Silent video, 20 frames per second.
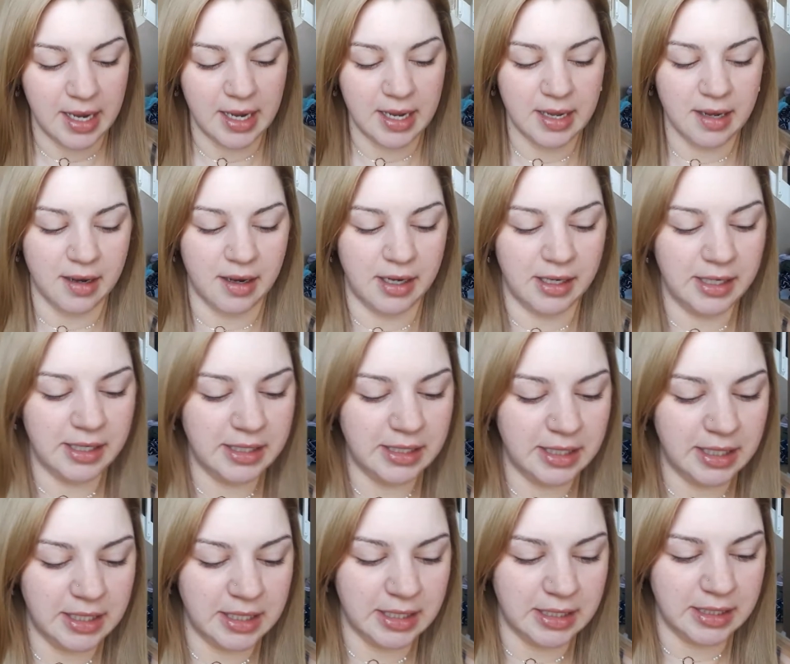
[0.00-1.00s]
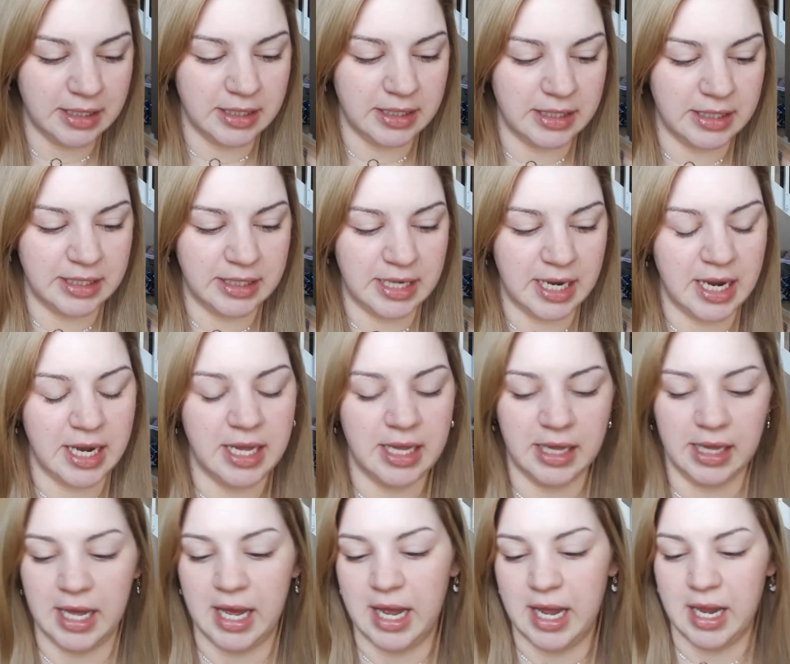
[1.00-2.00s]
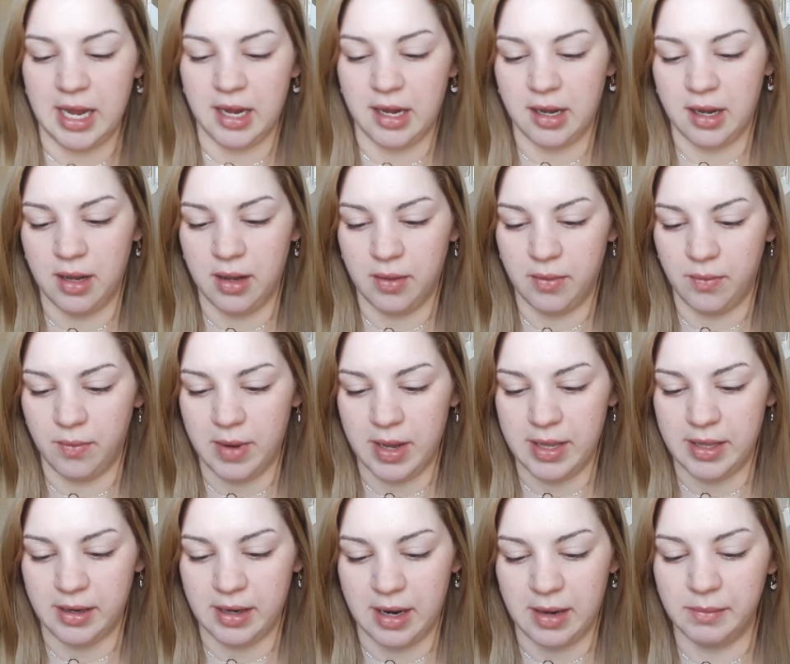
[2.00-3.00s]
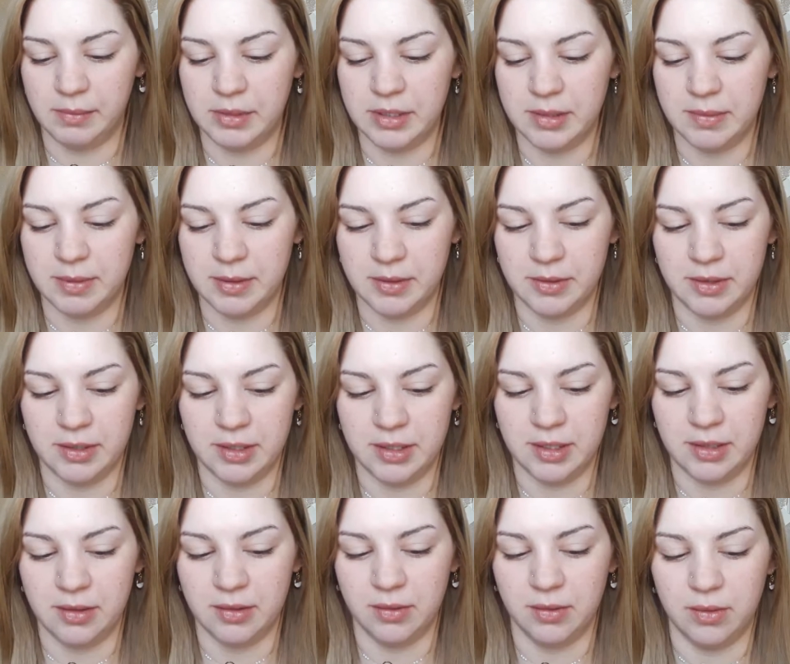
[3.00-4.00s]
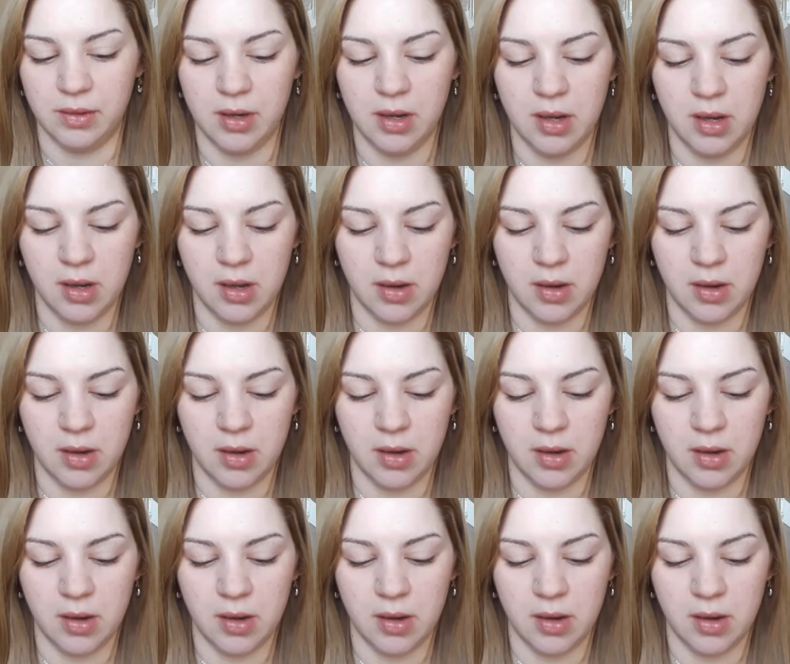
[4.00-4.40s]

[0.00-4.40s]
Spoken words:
It honestly doesn't say like whether I'm supposed to